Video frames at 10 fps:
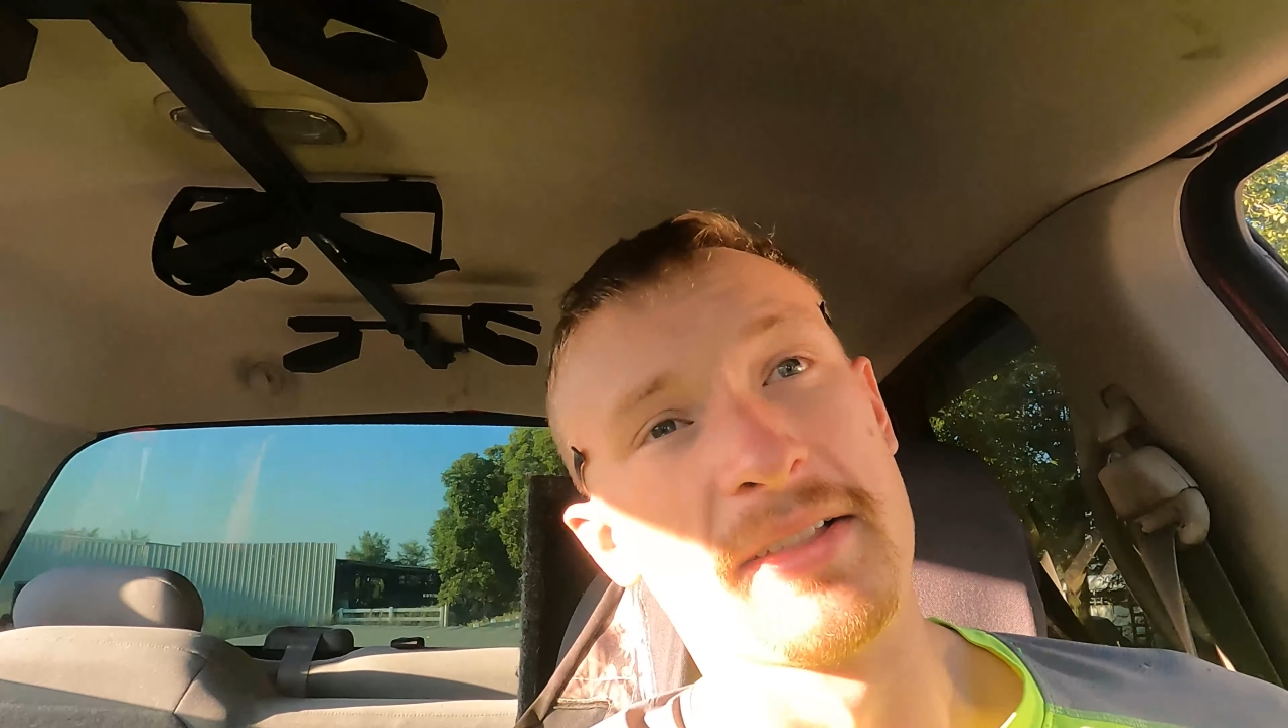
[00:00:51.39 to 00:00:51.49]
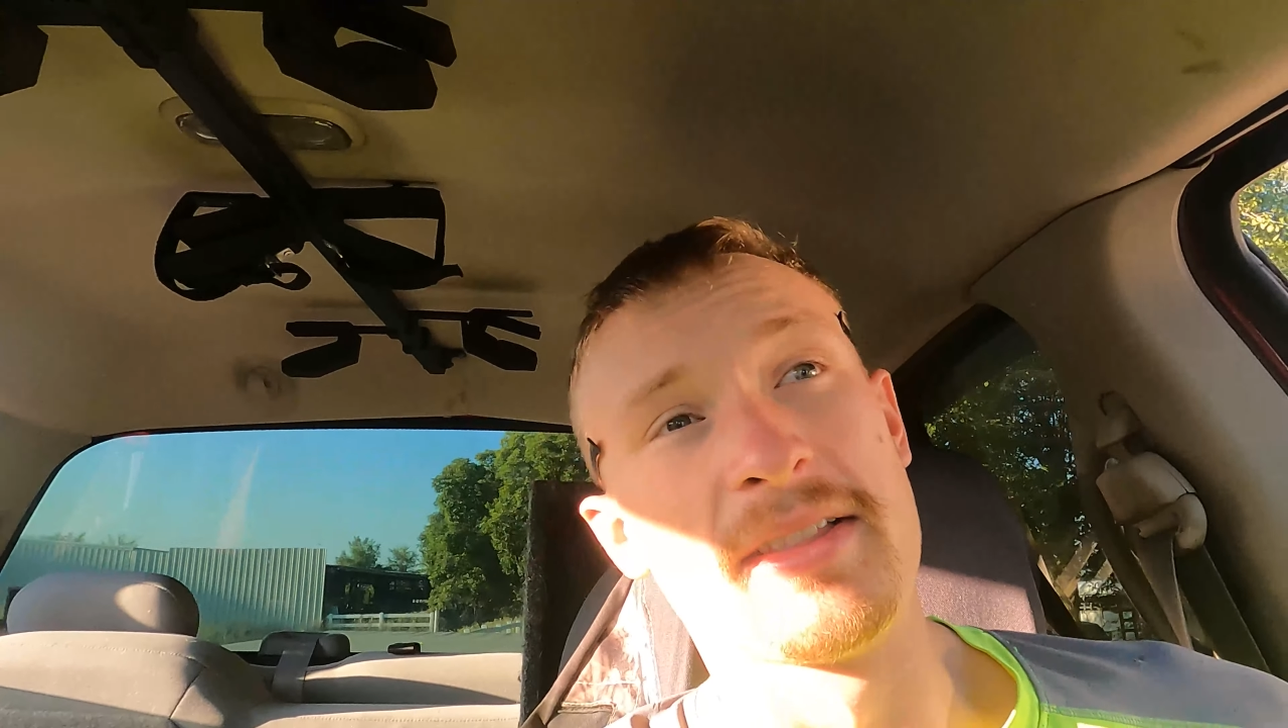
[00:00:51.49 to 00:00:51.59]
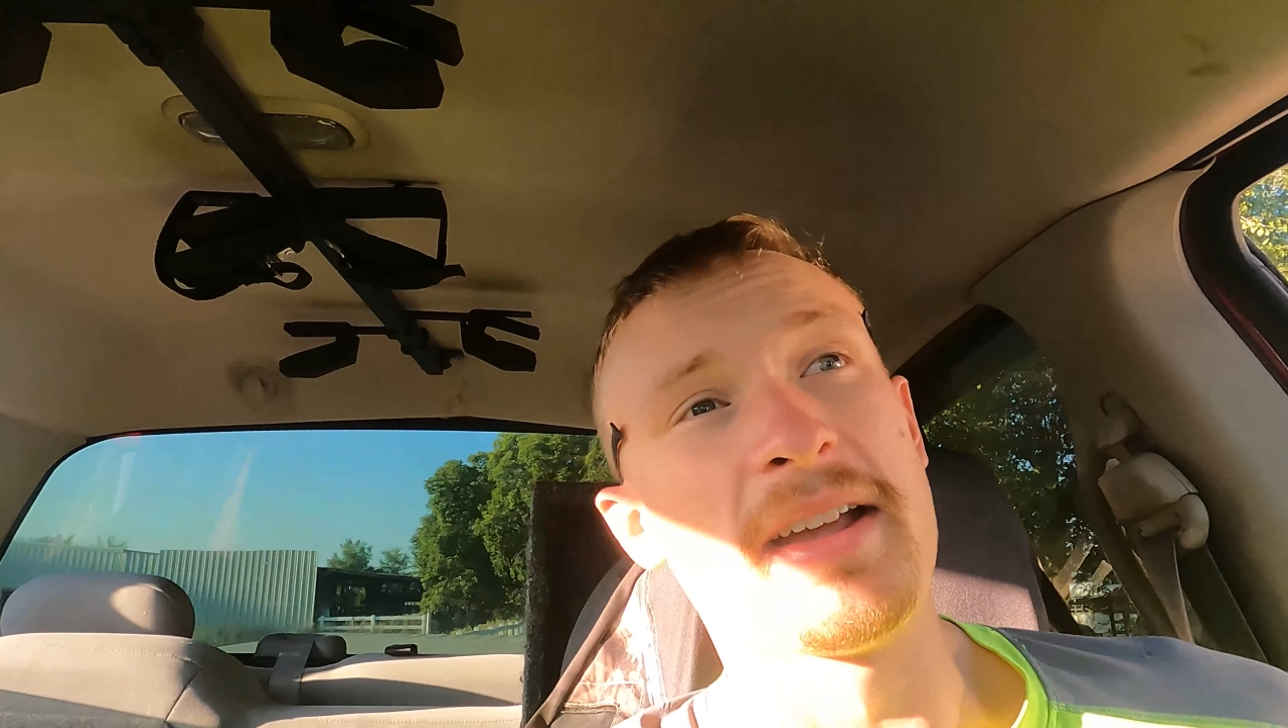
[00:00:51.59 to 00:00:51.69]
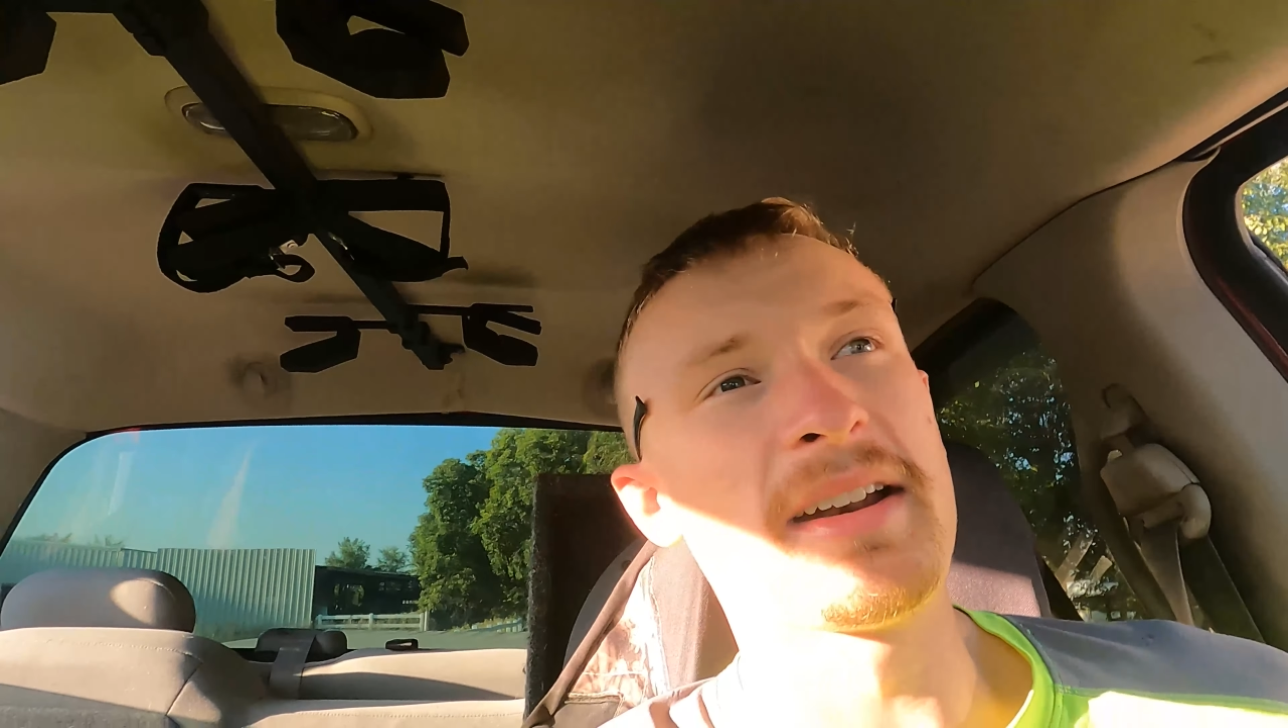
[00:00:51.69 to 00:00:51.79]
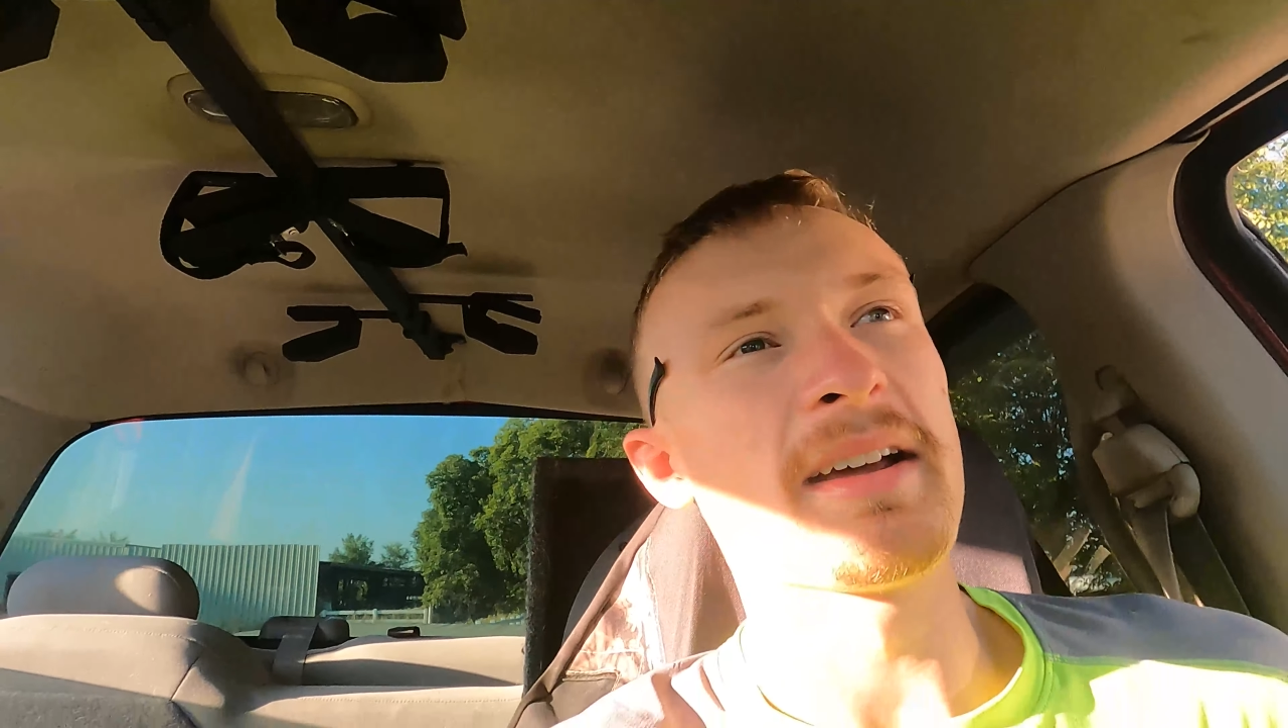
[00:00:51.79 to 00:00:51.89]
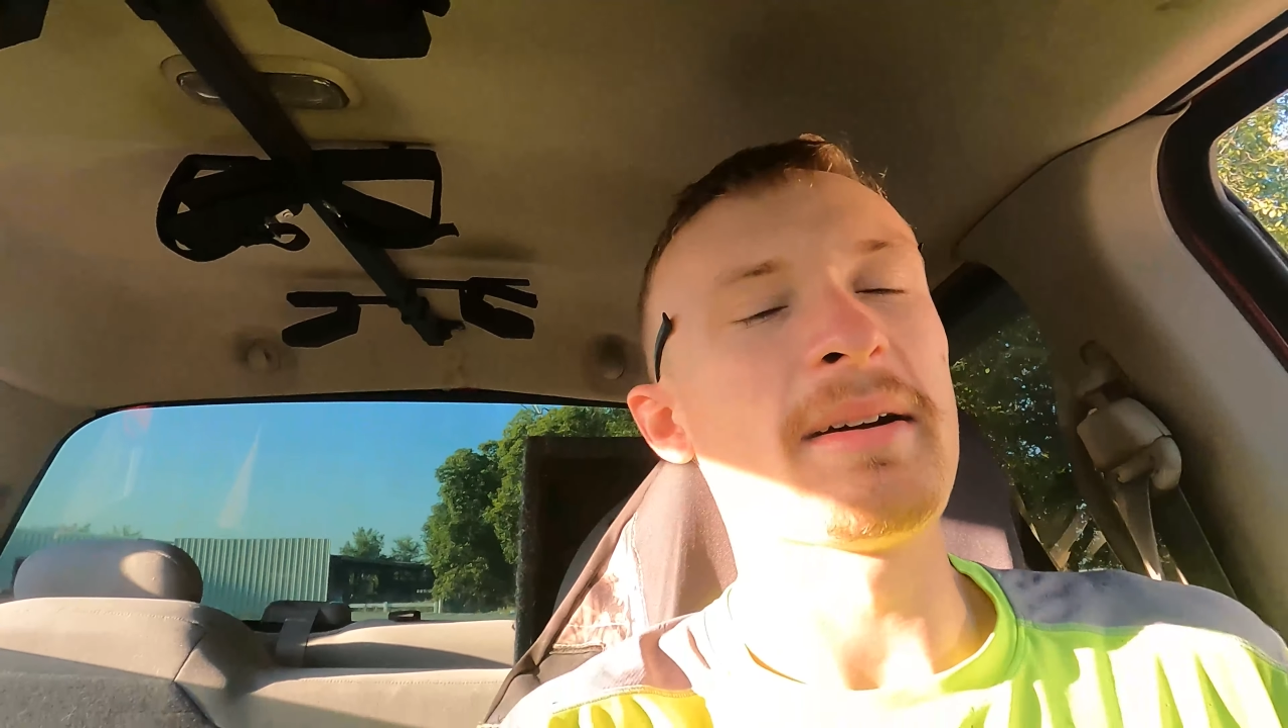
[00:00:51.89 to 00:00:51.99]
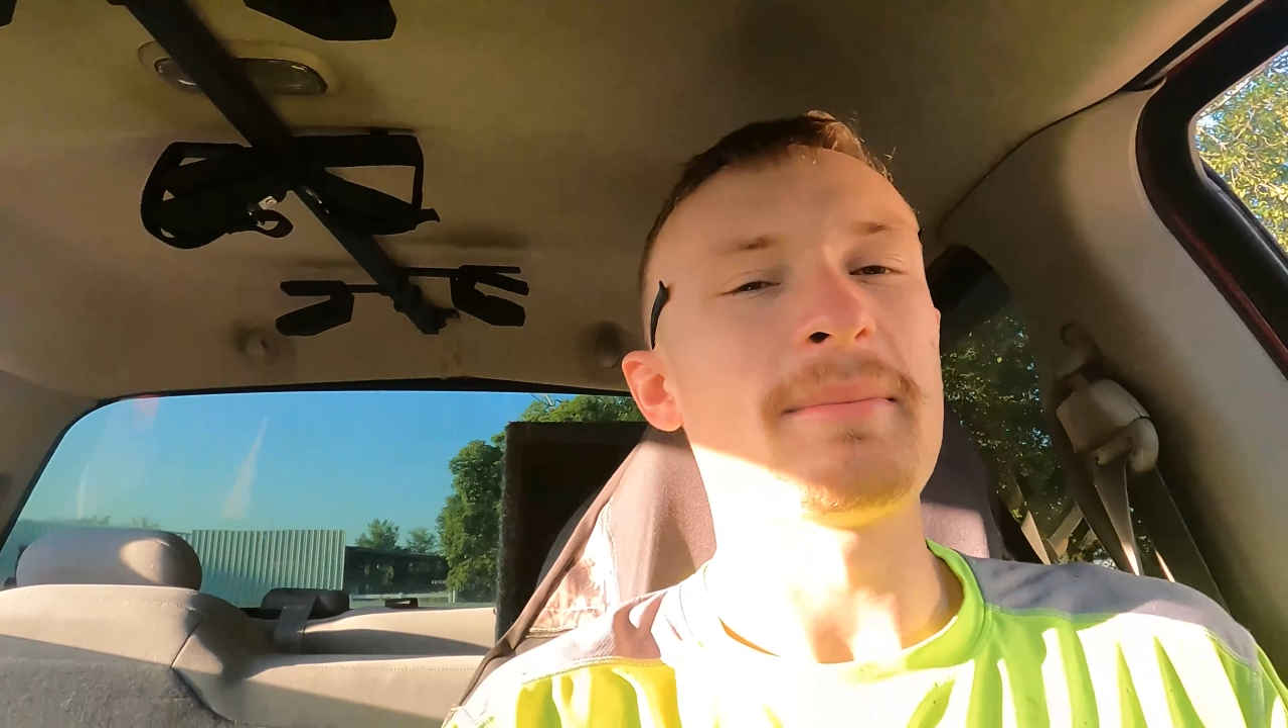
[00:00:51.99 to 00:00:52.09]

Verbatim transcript: then uh,